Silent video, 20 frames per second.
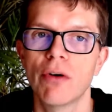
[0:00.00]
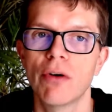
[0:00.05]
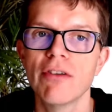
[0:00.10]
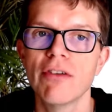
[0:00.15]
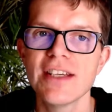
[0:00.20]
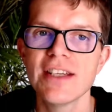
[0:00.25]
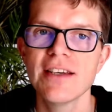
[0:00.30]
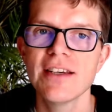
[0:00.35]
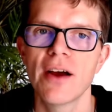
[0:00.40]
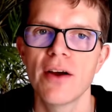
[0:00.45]

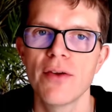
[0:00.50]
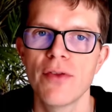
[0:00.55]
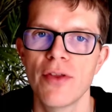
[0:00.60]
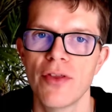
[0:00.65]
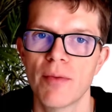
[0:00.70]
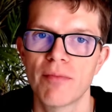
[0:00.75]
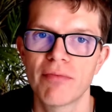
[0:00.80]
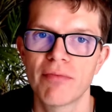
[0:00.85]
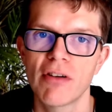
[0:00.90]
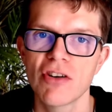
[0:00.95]
already know that
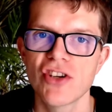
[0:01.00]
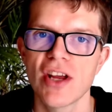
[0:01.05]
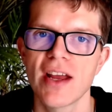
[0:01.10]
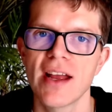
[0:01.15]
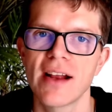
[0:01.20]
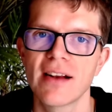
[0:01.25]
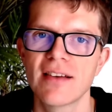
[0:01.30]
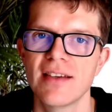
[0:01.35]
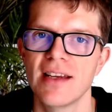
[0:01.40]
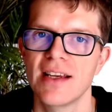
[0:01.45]
the
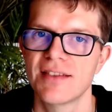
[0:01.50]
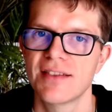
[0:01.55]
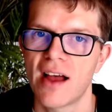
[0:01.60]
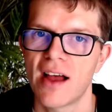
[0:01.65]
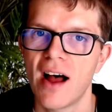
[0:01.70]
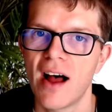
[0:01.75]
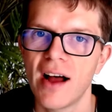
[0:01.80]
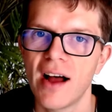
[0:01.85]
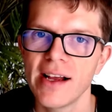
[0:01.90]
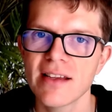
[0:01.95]
project is
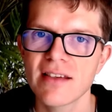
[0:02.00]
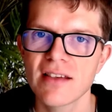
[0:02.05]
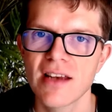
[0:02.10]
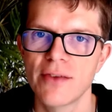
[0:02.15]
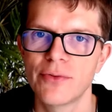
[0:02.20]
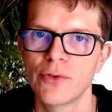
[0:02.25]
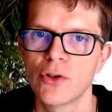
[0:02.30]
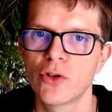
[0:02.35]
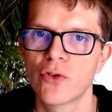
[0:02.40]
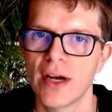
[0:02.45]
the highest
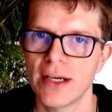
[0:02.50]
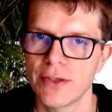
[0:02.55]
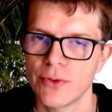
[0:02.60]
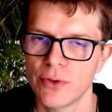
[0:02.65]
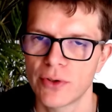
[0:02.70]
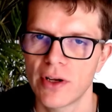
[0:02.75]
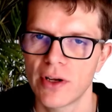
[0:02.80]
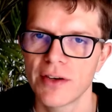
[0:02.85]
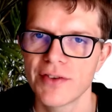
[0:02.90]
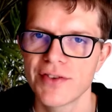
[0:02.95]
level Gradle
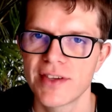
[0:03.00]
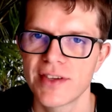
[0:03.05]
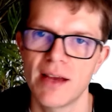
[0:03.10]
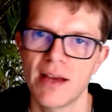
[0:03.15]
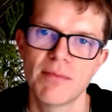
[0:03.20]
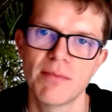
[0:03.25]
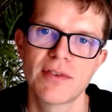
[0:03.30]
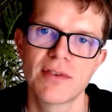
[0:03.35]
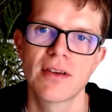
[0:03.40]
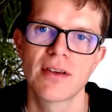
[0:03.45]

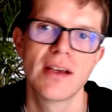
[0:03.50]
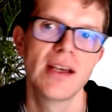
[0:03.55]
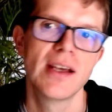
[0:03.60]
concept.